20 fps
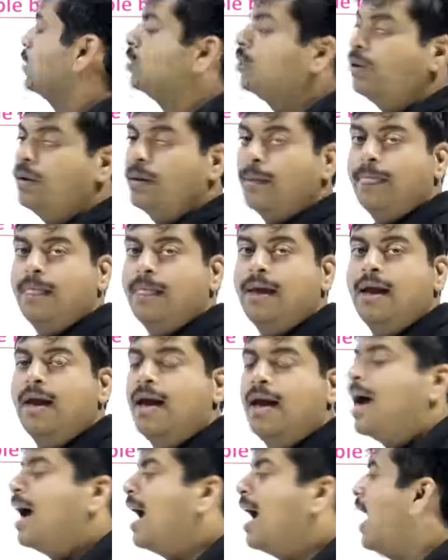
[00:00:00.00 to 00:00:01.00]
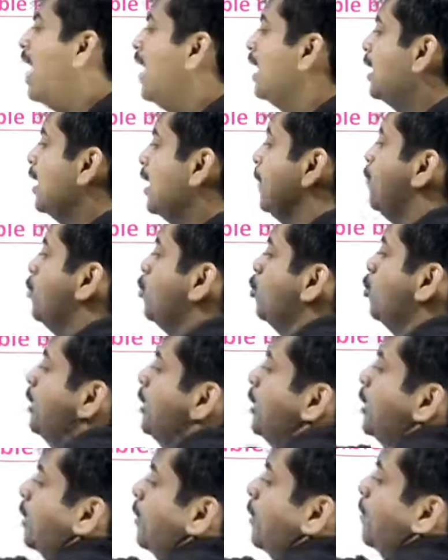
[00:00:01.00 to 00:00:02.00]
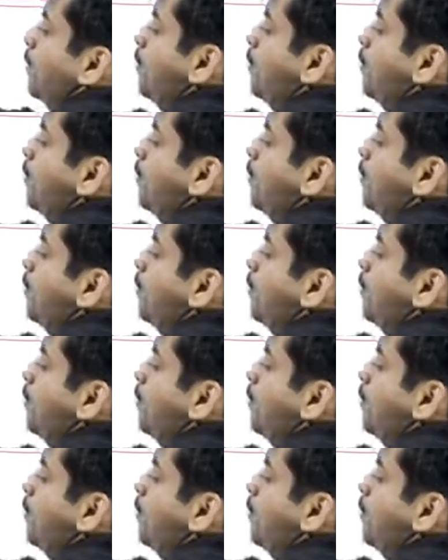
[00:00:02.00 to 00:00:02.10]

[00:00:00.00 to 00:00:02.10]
So I'll keep 2 here.